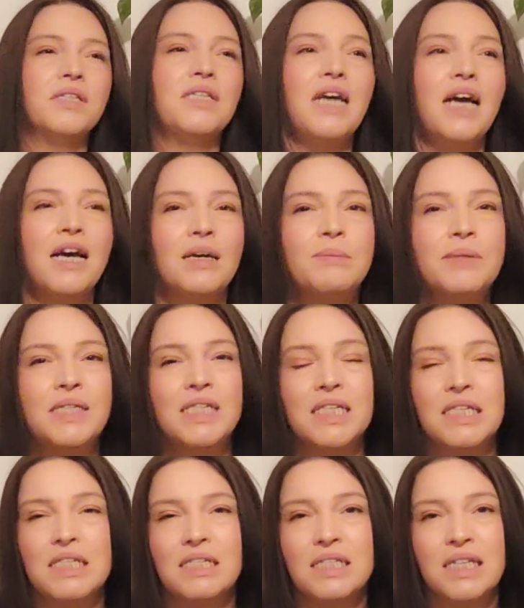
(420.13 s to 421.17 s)

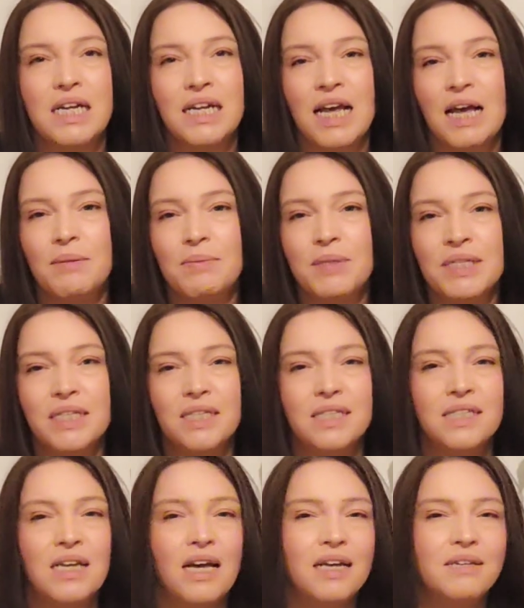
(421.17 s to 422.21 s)
happening, and it's not happening in the
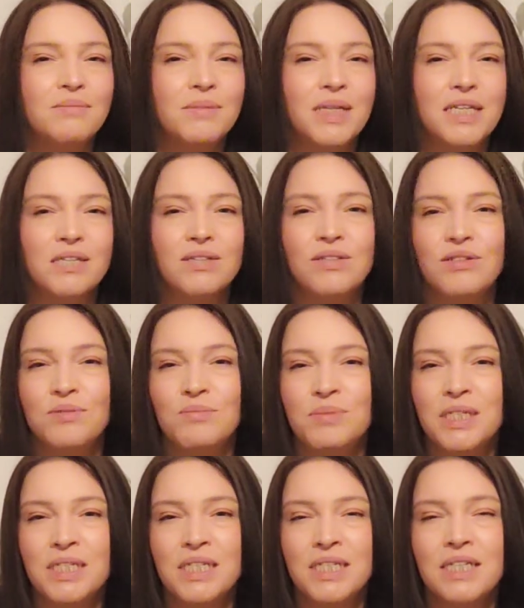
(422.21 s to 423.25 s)
time that it could
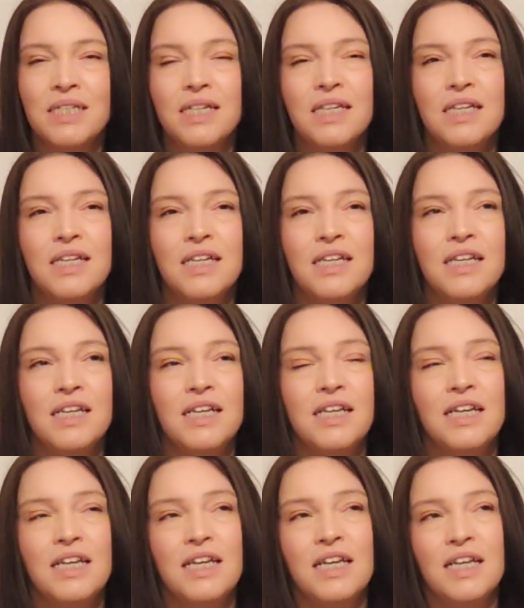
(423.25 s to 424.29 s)
be,
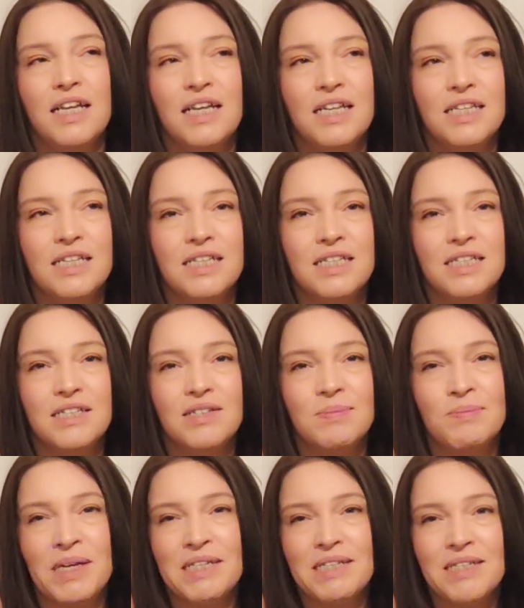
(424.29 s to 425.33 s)
and it's
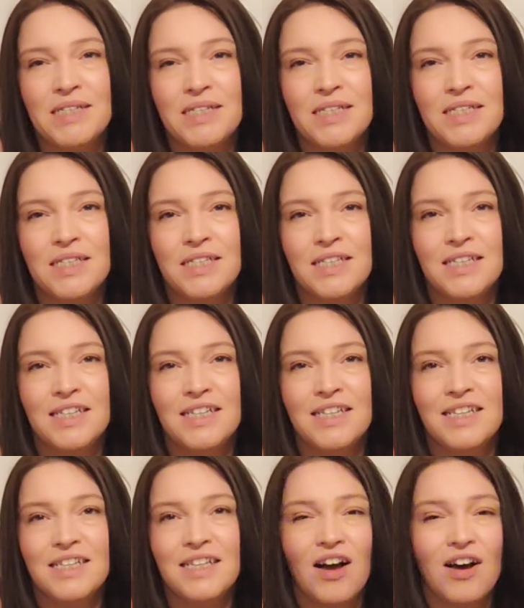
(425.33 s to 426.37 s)
messy.
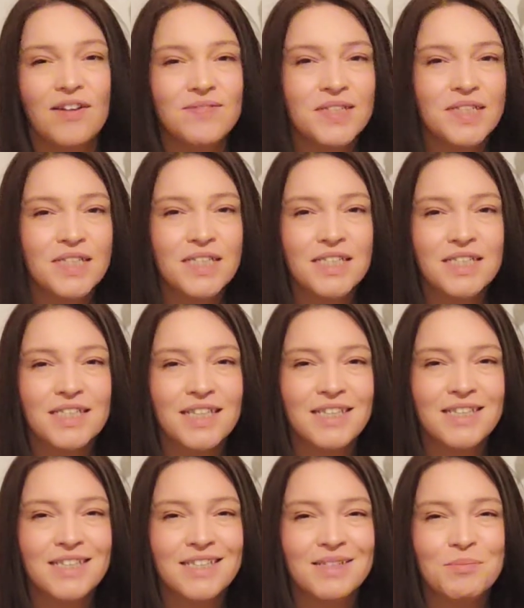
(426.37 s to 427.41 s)
Obviously
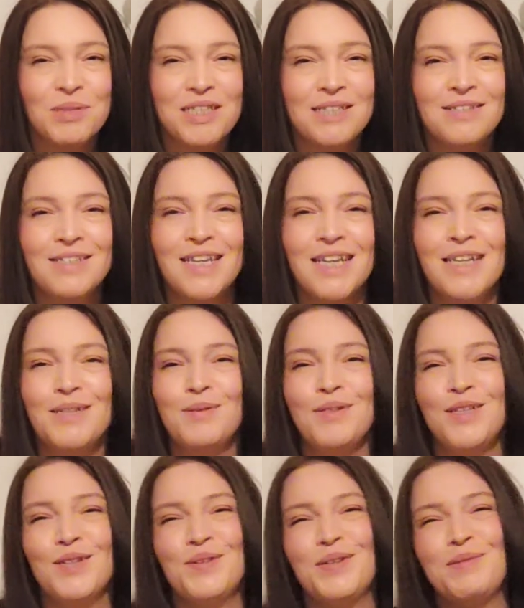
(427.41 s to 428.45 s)
that's going to be the same,
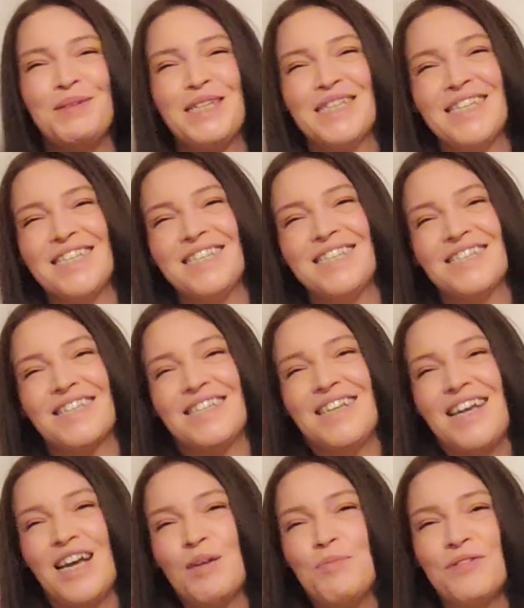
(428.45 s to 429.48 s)
you know what I mean? Like, it's going to
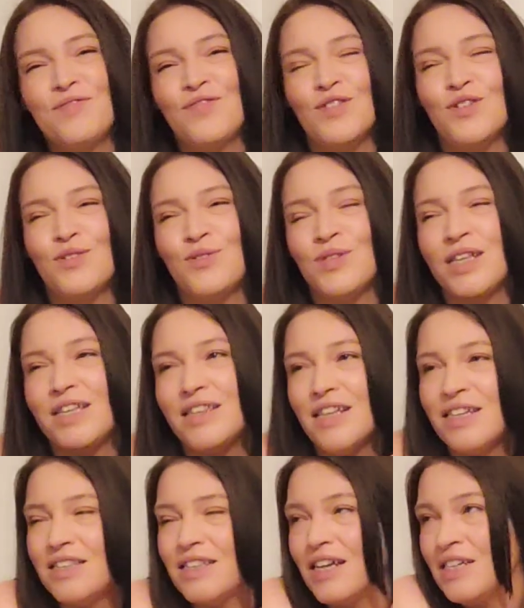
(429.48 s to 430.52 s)
happen for you
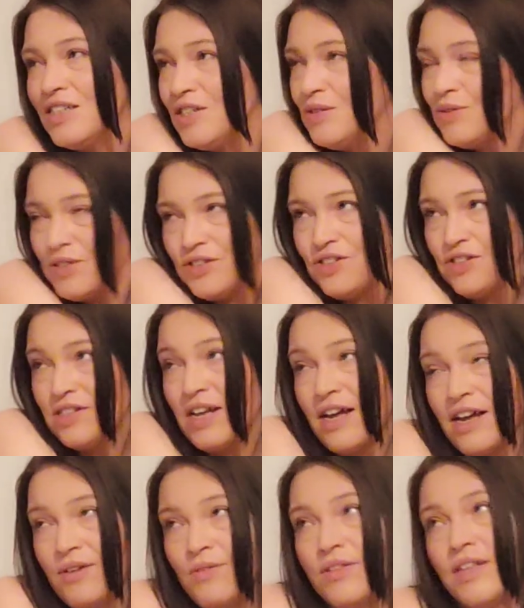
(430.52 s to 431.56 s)
like that too. That's just
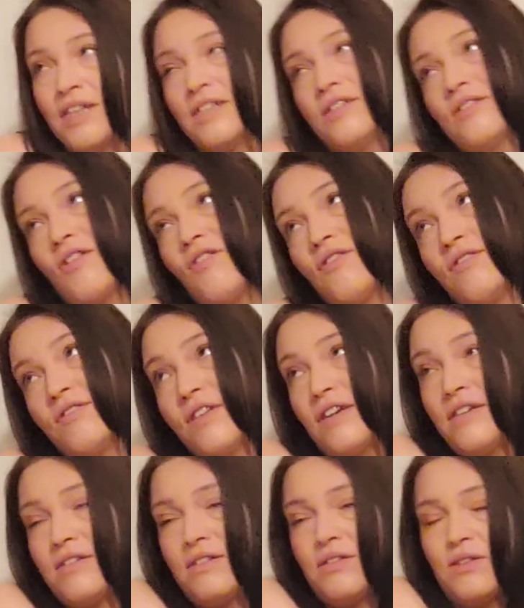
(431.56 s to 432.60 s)
how things are
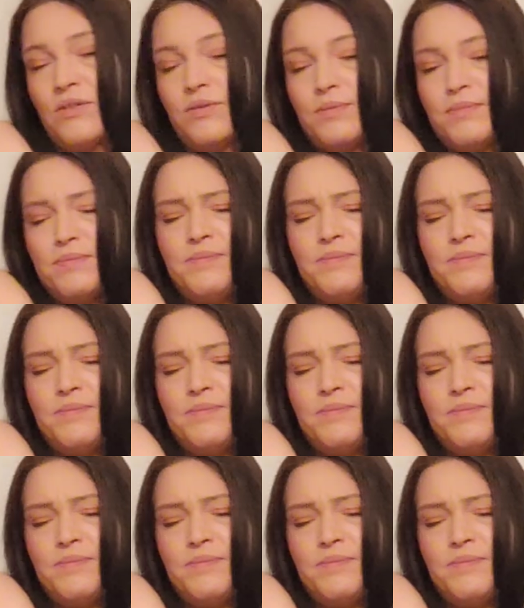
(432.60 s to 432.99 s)
there. So